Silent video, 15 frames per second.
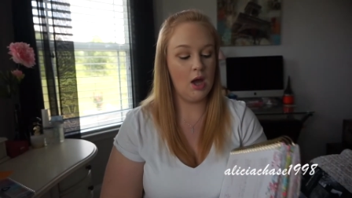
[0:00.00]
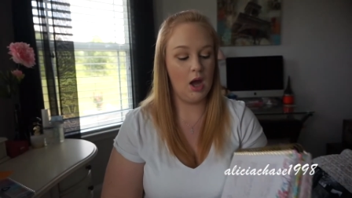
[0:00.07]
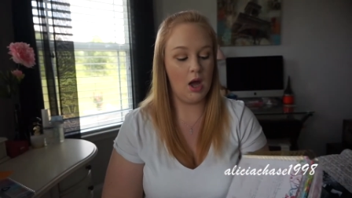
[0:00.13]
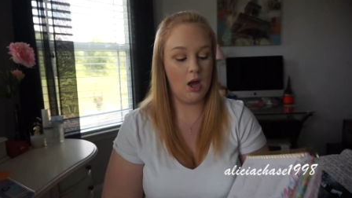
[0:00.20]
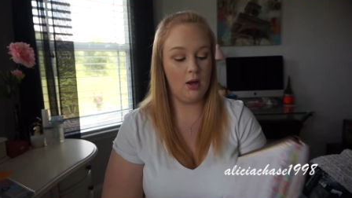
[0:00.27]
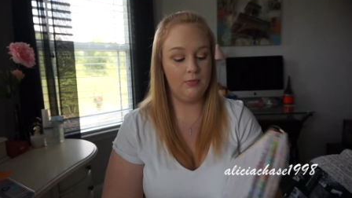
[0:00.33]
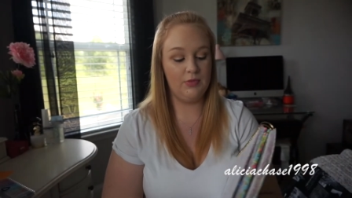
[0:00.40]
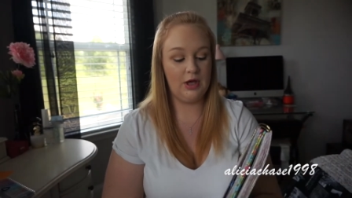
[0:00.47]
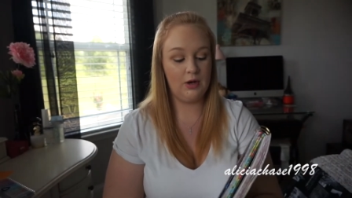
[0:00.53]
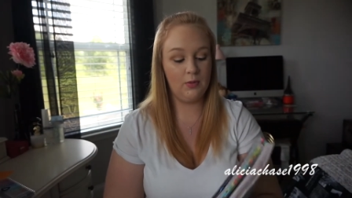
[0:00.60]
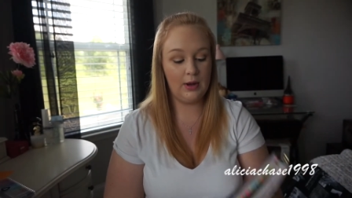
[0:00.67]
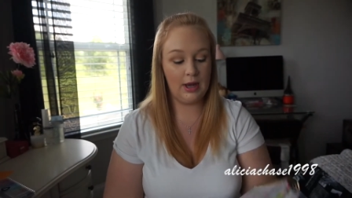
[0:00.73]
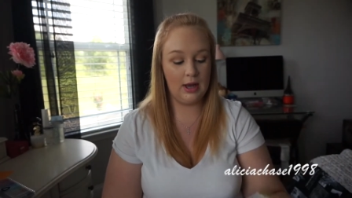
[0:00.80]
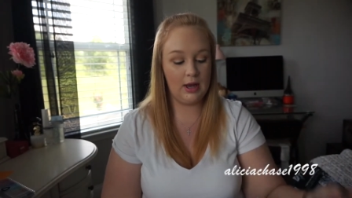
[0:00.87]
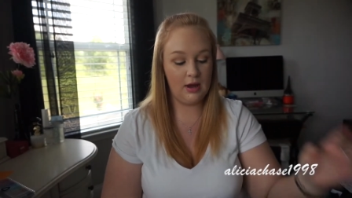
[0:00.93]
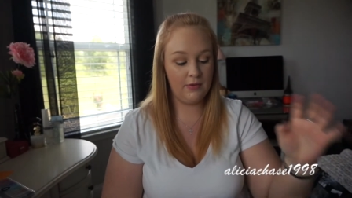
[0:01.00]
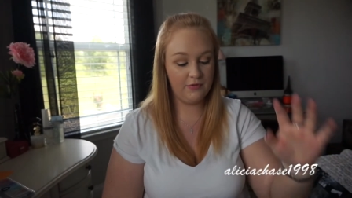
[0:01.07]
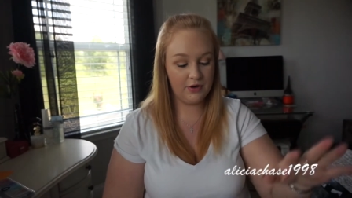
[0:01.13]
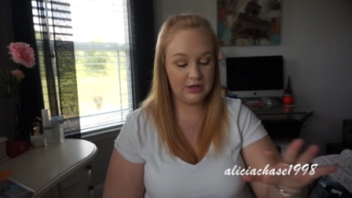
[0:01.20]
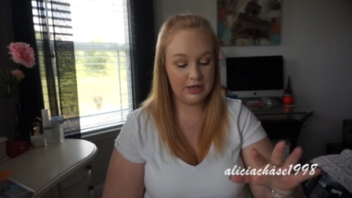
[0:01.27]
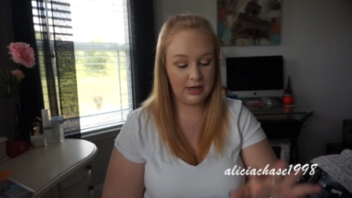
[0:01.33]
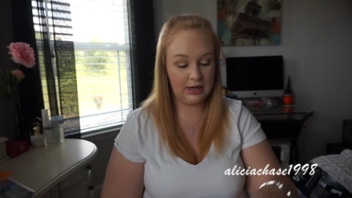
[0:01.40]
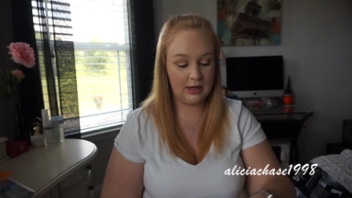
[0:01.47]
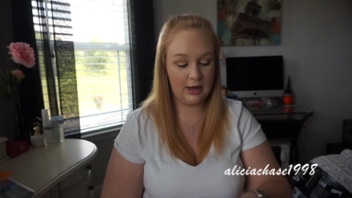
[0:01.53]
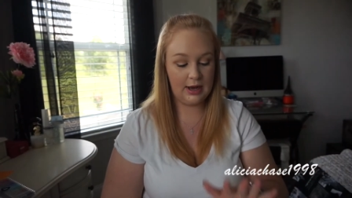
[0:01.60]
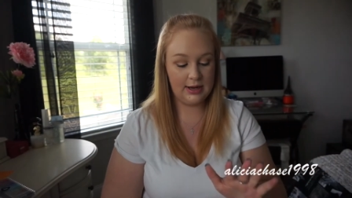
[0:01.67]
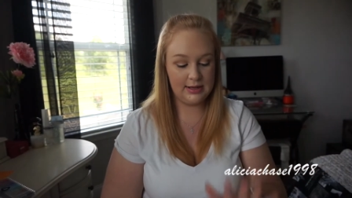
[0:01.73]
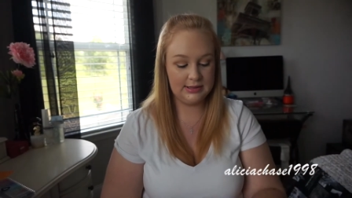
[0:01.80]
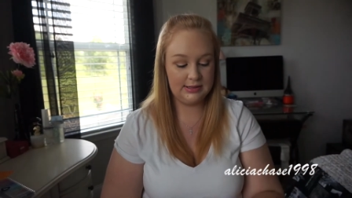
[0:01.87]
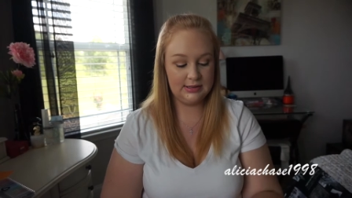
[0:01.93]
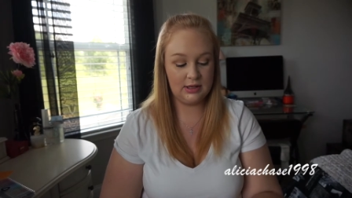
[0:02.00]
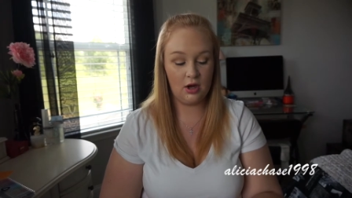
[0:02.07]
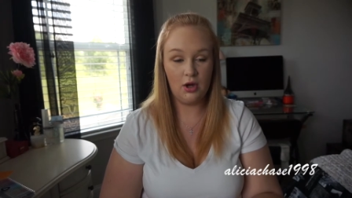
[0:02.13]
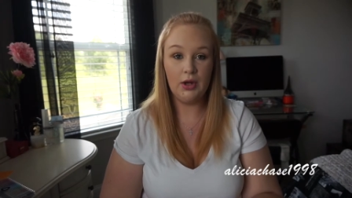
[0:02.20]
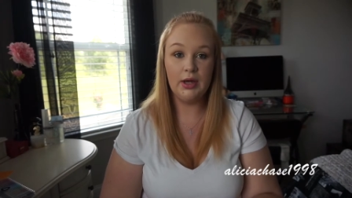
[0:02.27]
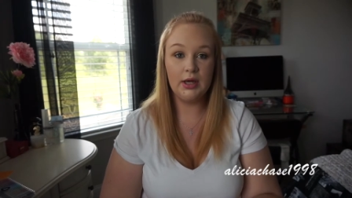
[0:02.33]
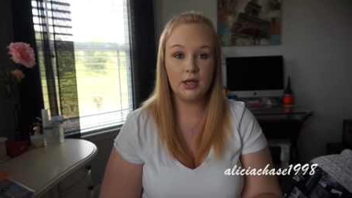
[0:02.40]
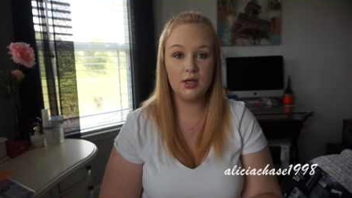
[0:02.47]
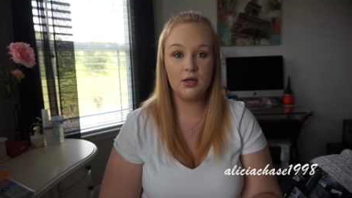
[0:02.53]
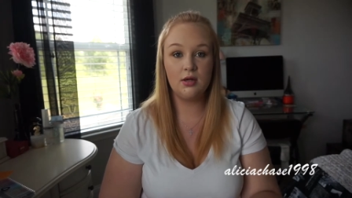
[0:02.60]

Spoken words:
That way every day I saw it.